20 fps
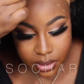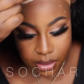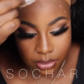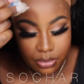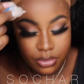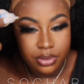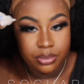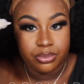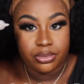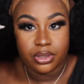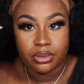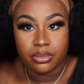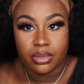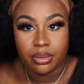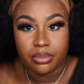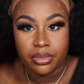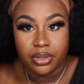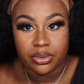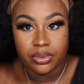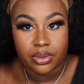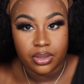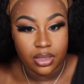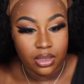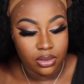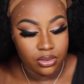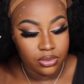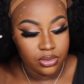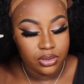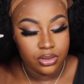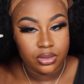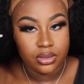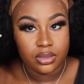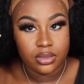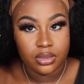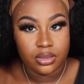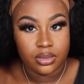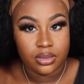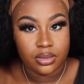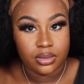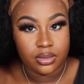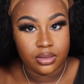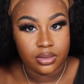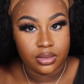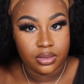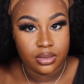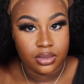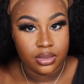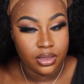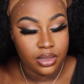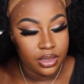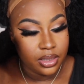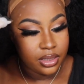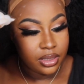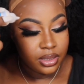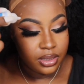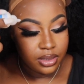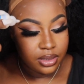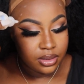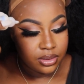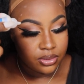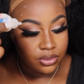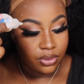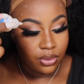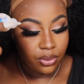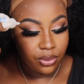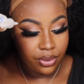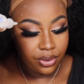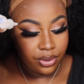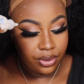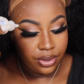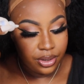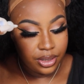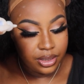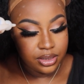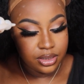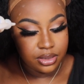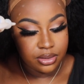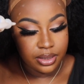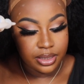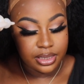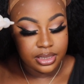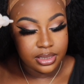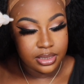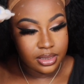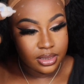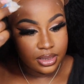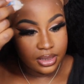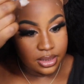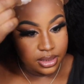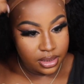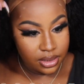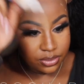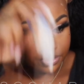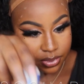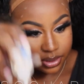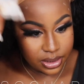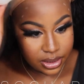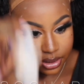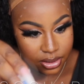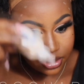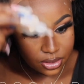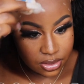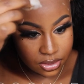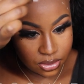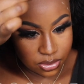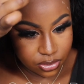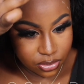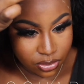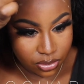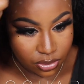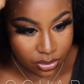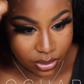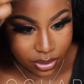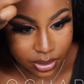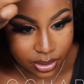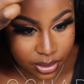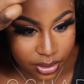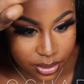I'm gonna bring my mirror closer. I don't know so I can see what it do.